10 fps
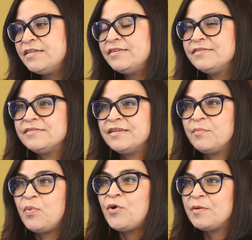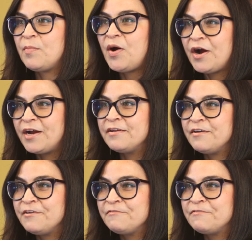it is an important part
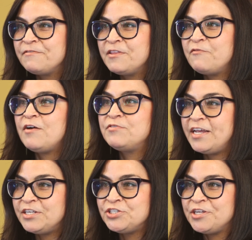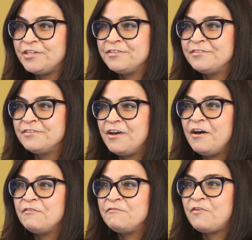of the foundation
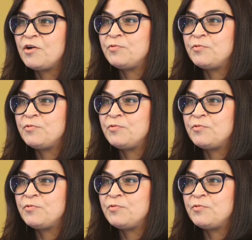of our